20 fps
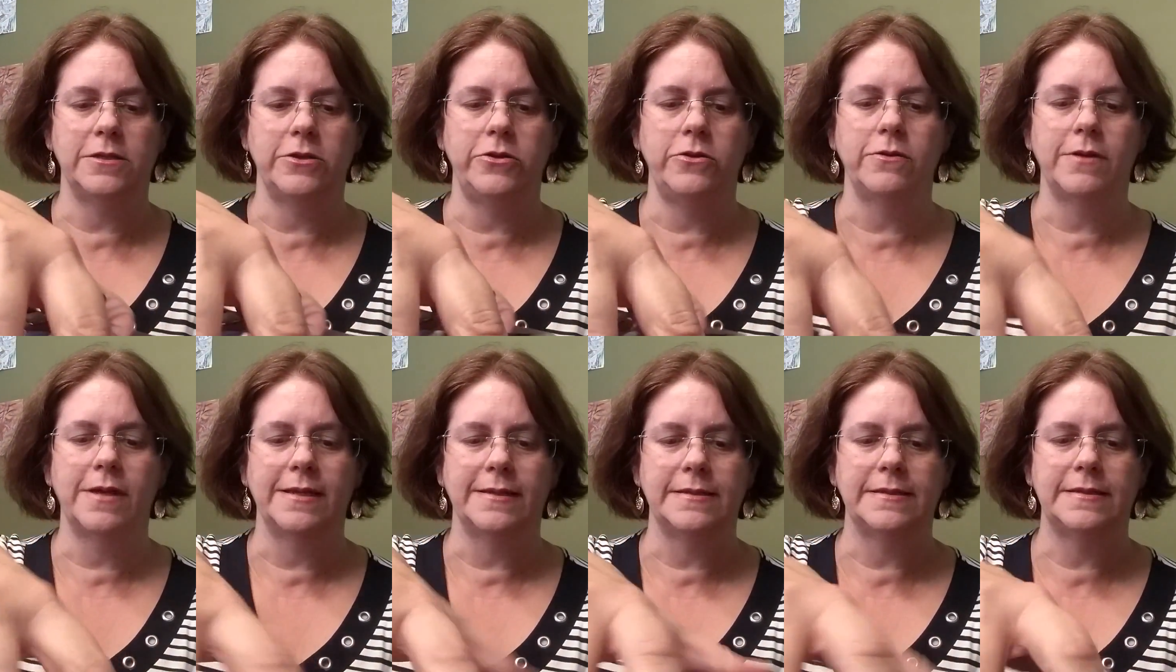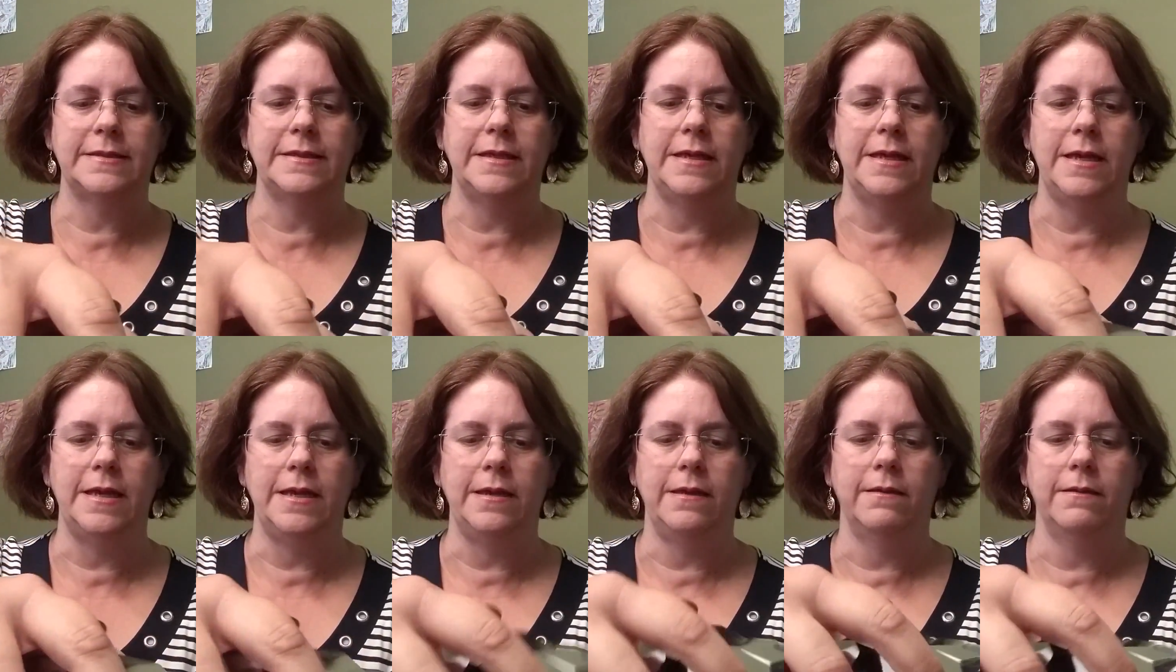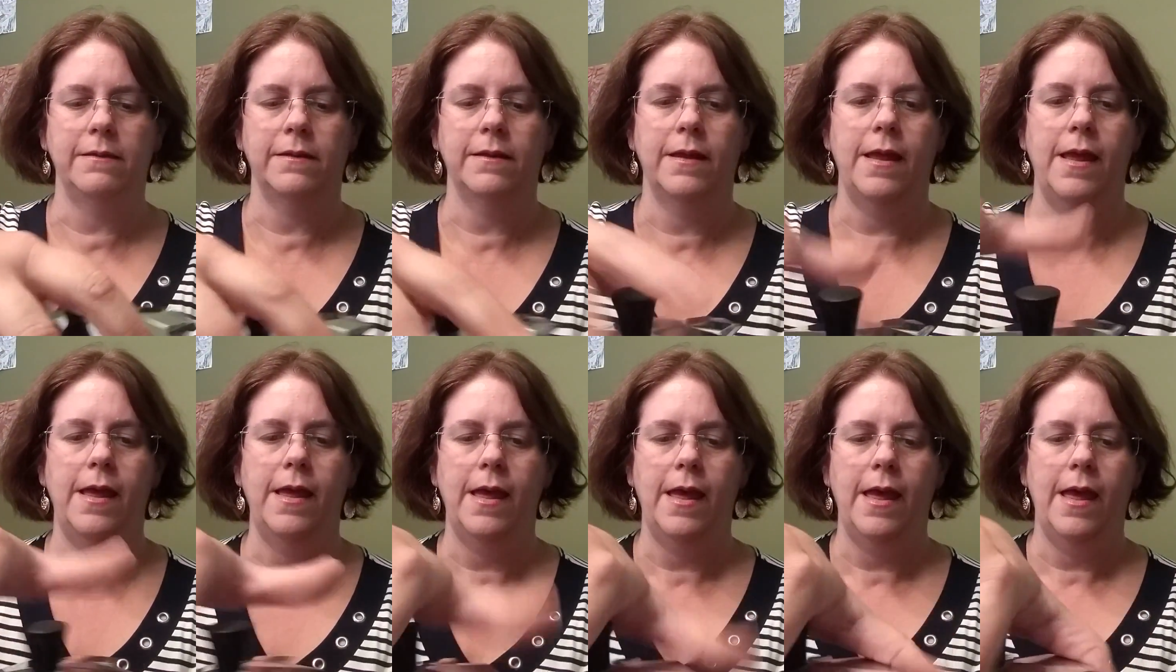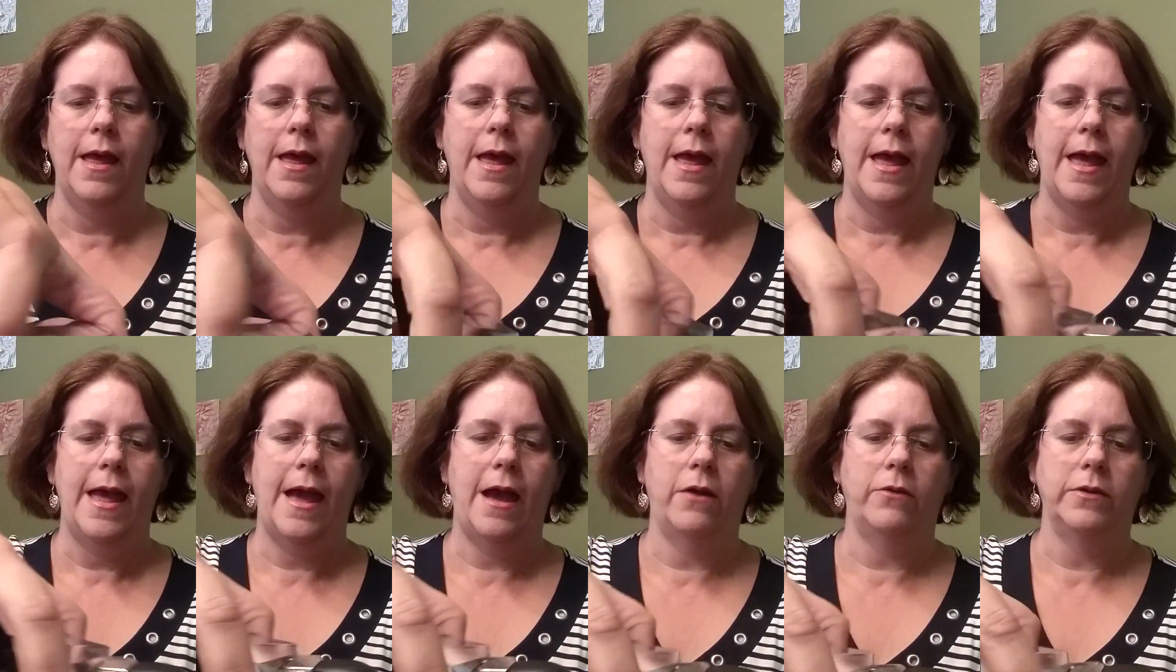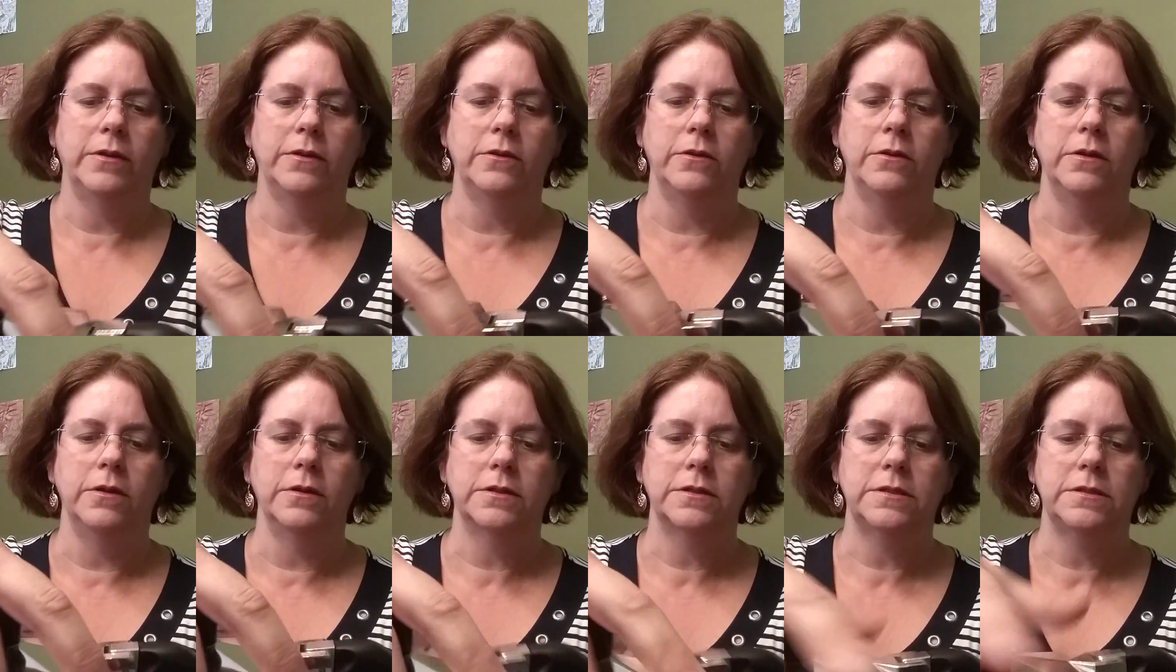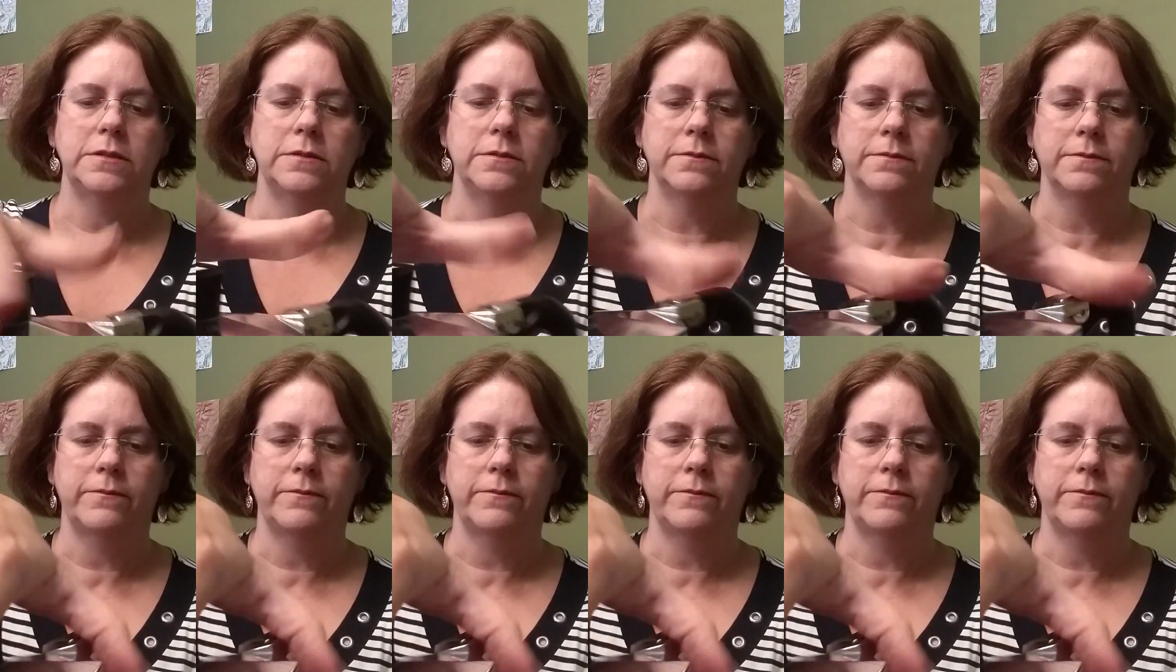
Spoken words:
so you can see how it looks.